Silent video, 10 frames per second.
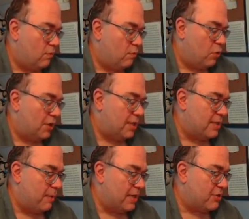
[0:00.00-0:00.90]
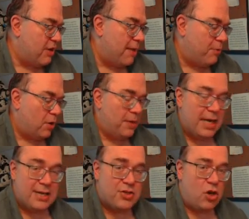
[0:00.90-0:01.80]
put this in my scrapbook on the
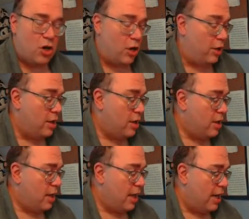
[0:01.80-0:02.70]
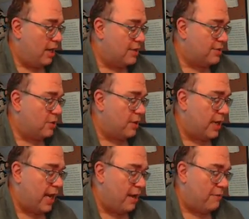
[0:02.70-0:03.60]
next turn uh, so that
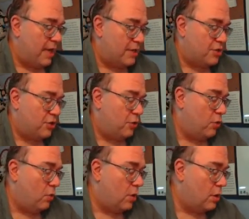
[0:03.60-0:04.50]
I have that to